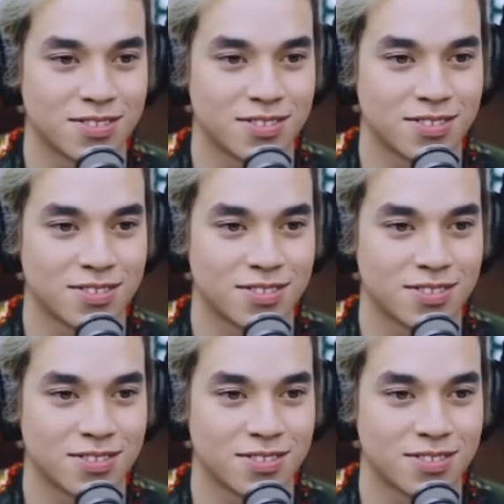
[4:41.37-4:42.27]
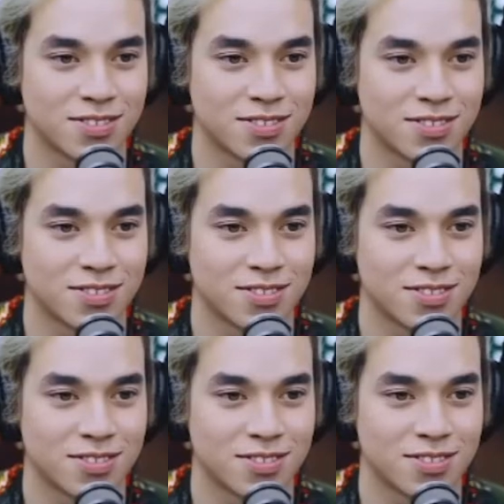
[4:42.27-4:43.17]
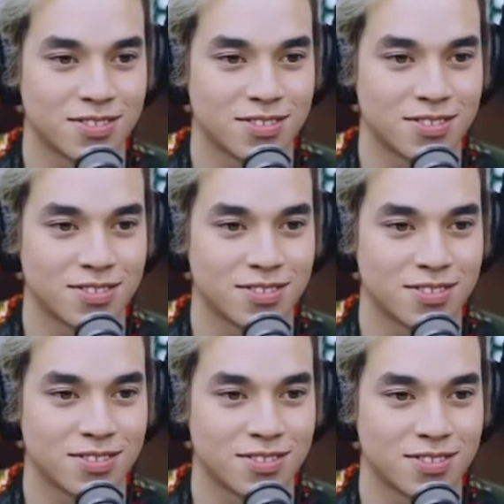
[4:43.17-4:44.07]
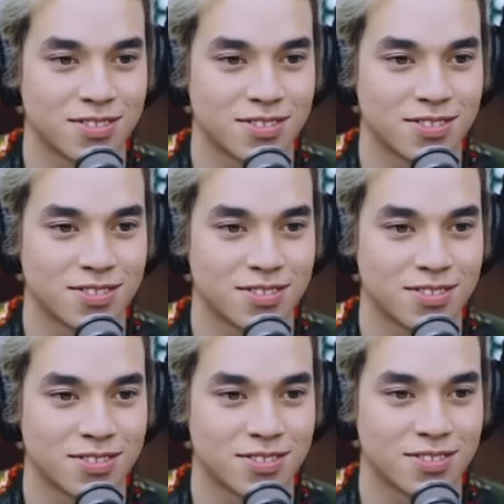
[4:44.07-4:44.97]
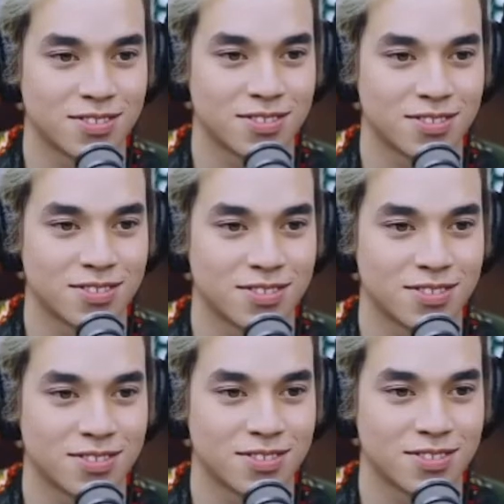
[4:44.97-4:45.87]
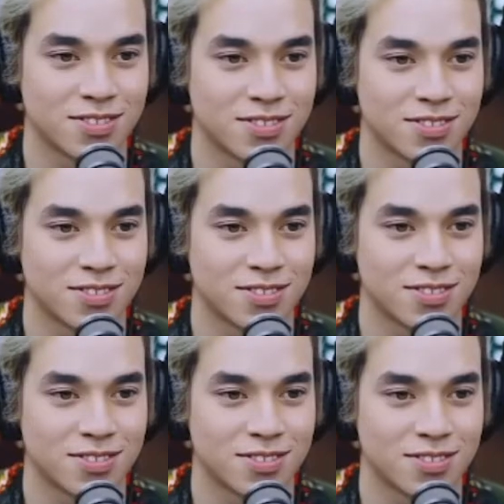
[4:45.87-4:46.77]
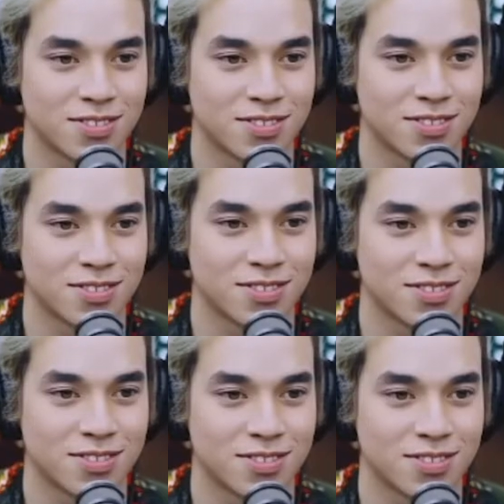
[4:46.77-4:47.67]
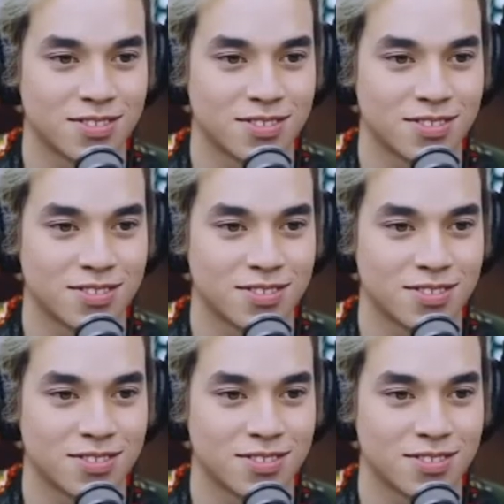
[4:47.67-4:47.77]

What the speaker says: This person isn't speaking.